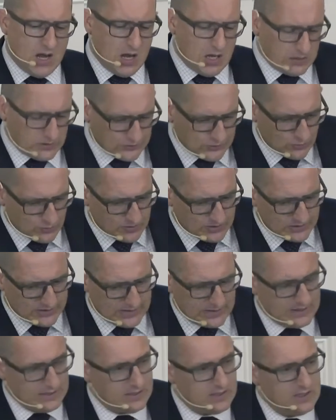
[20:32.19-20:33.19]

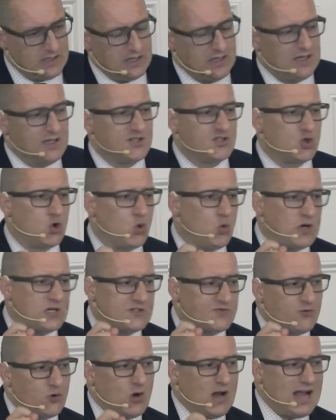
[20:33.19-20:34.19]
ultimately, it is
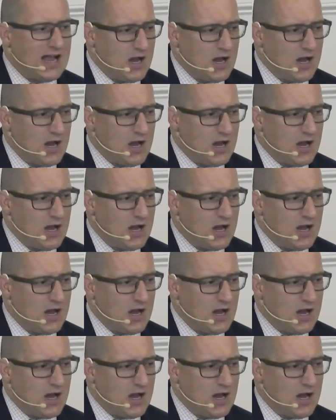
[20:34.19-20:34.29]
always for